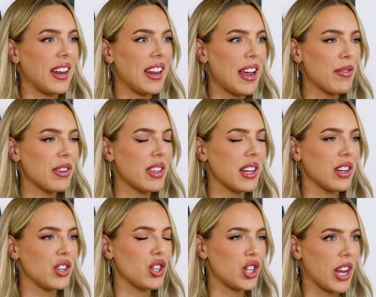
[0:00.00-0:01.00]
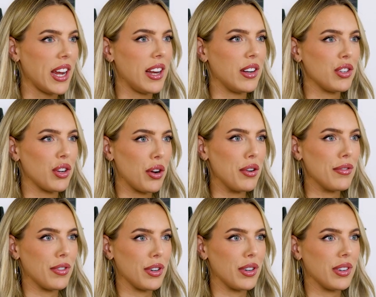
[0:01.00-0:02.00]
And everything has changed
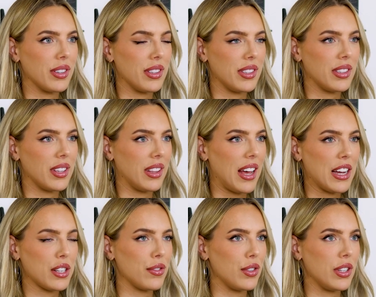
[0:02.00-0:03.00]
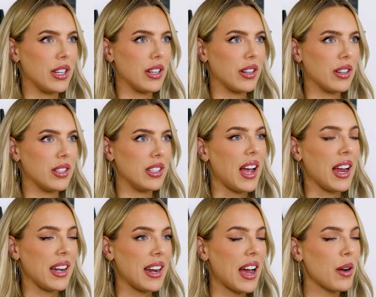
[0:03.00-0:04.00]
over the last few years.
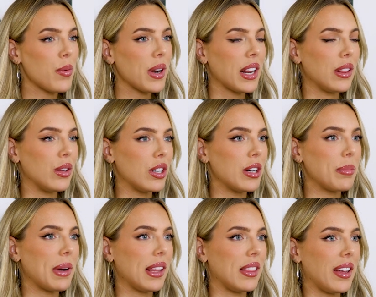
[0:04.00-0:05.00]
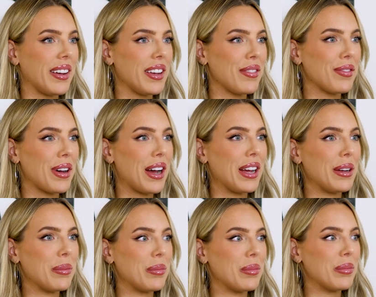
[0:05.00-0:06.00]
And now when I look at my life, I
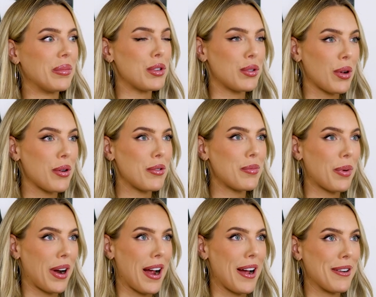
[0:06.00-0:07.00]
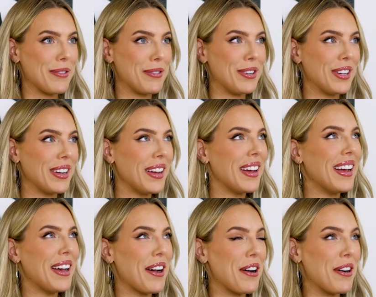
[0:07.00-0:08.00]
am so proud
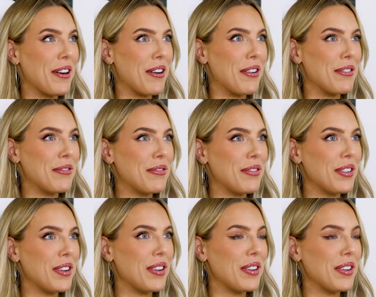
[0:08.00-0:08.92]
of